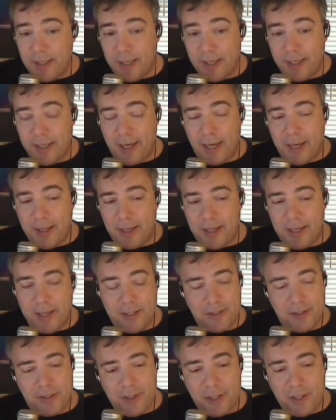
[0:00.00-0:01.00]
It I, it
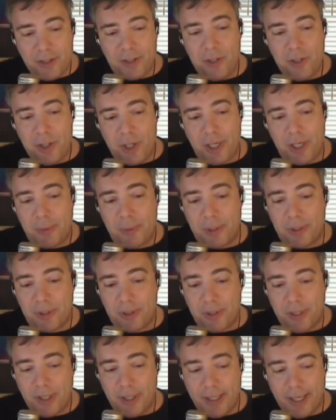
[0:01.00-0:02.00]
is
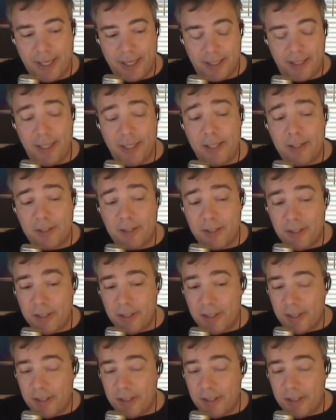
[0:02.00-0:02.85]
disingenuous, at least